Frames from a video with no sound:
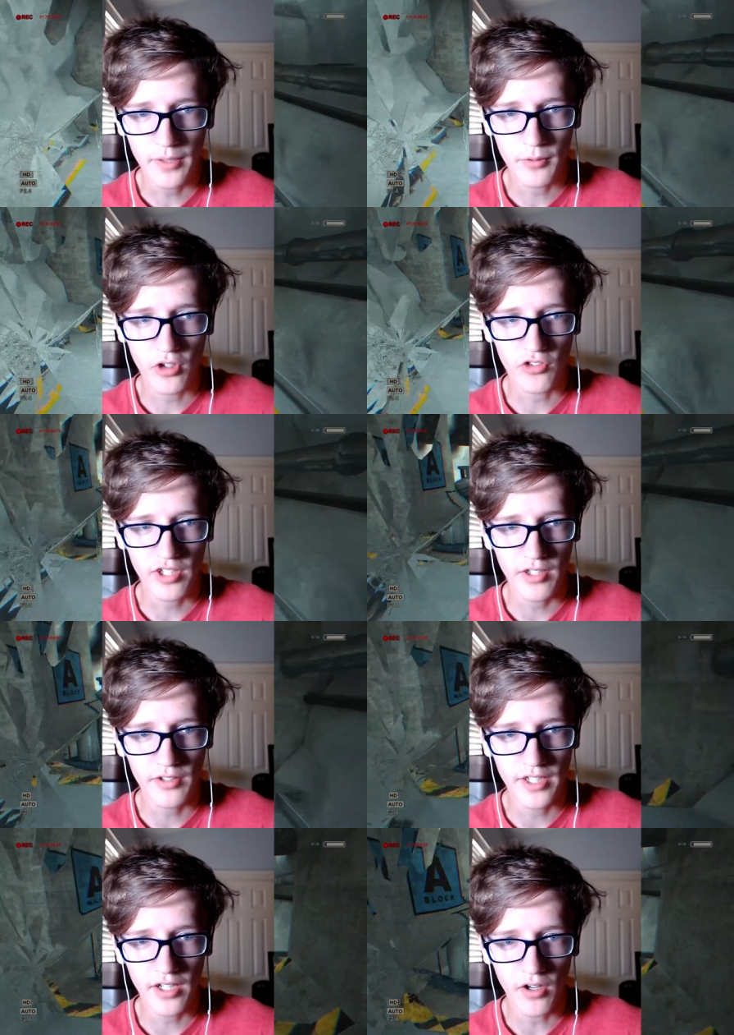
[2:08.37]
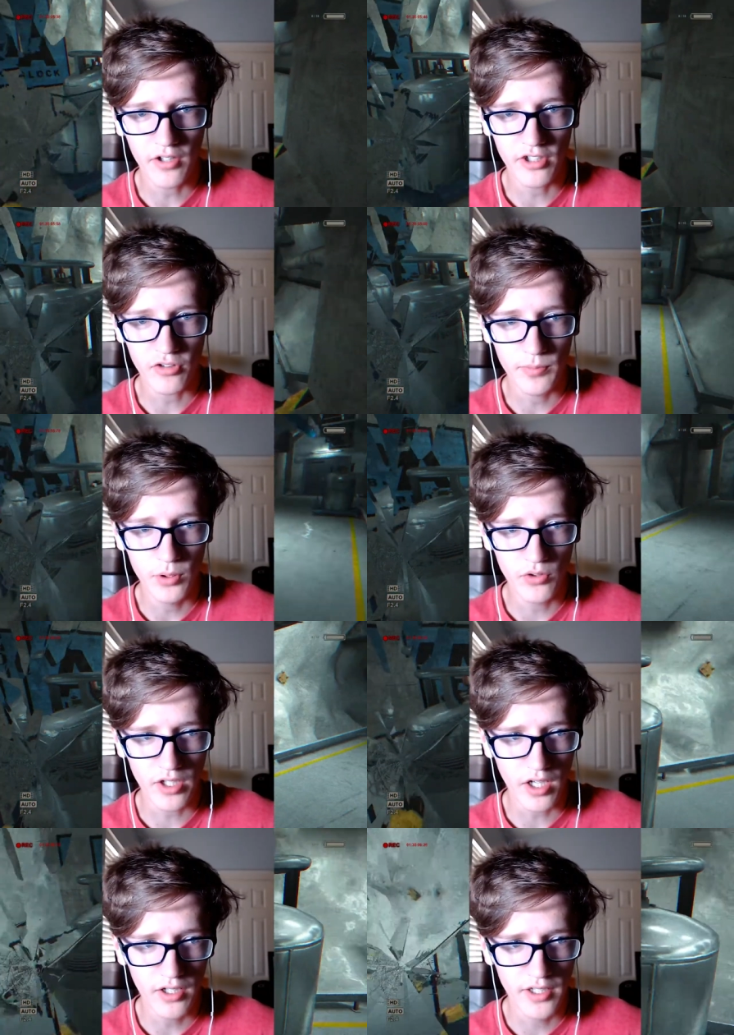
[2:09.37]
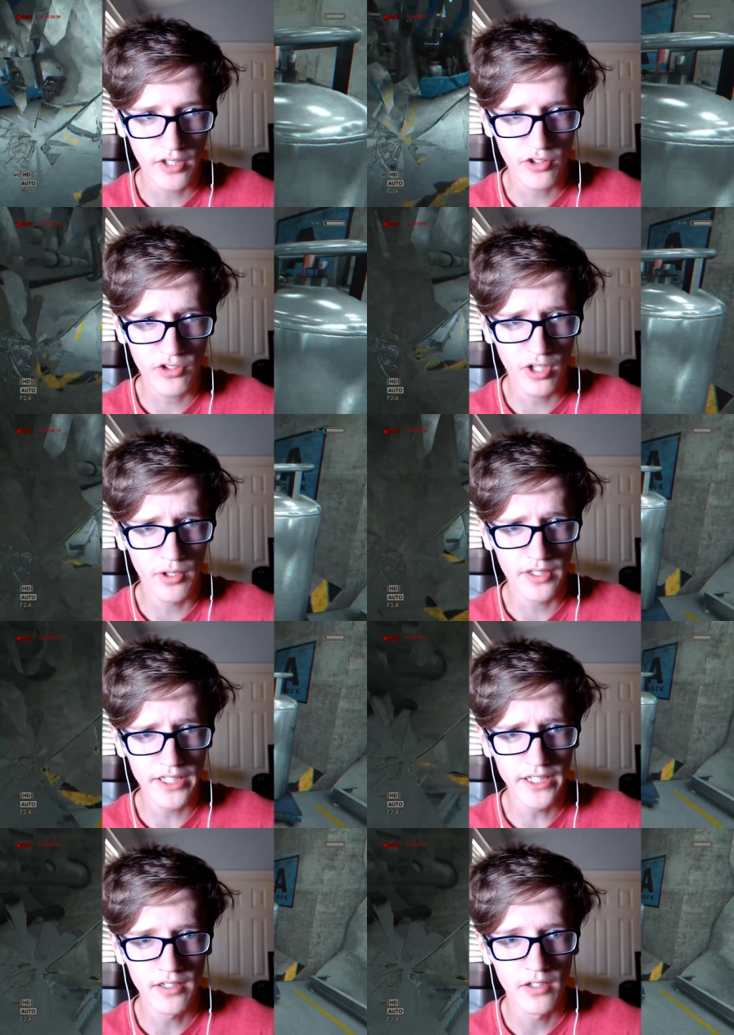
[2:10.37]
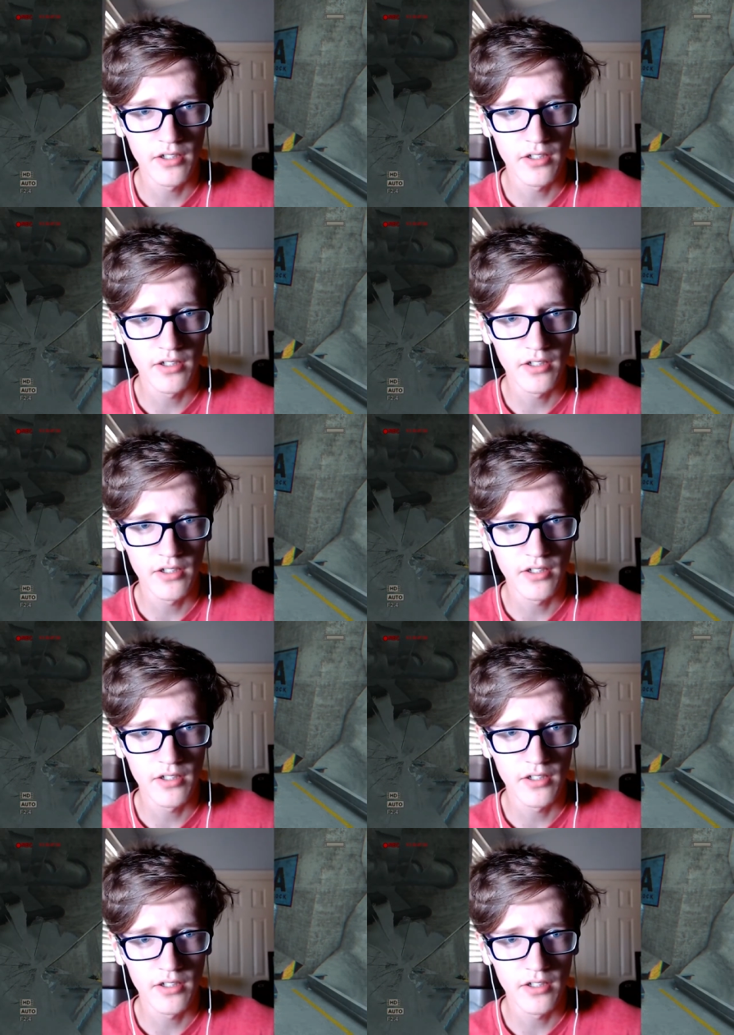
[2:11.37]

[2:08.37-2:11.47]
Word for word: they were just killing it on this music unnecessarily...